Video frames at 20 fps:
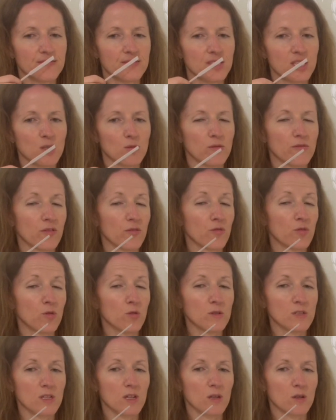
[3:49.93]
with of
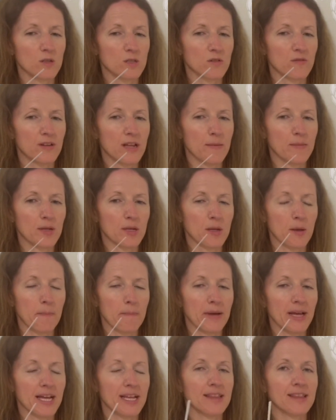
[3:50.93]
course lots of lemon,
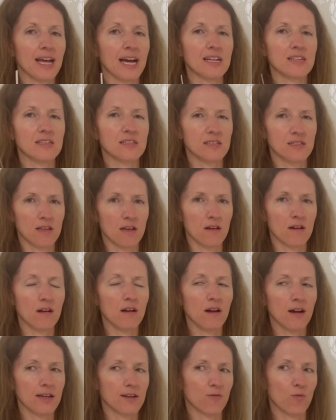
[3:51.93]
but in that dessert
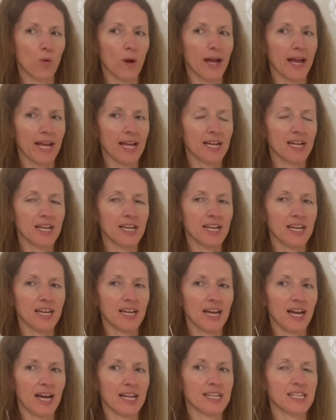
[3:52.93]
kind of way,
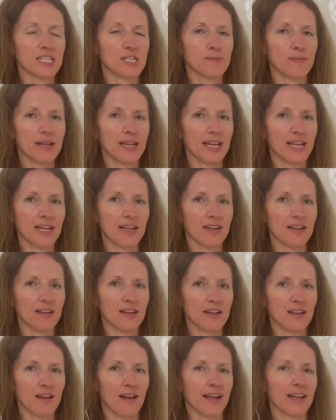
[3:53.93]
and it's smelling
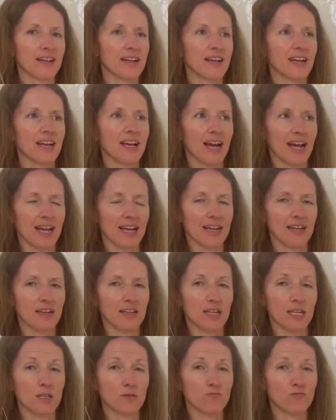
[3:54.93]
like cake,
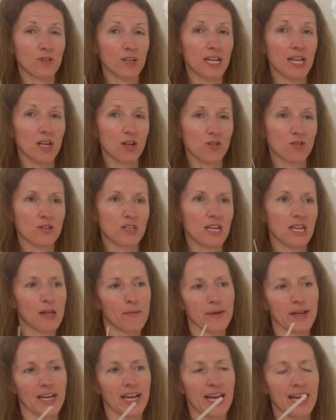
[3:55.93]
like a really good
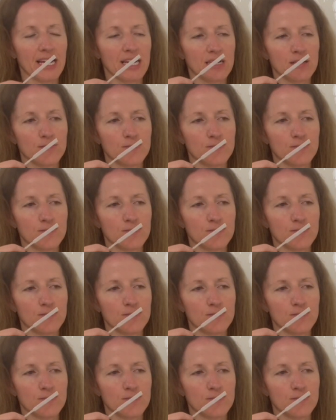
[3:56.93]
lemon cake.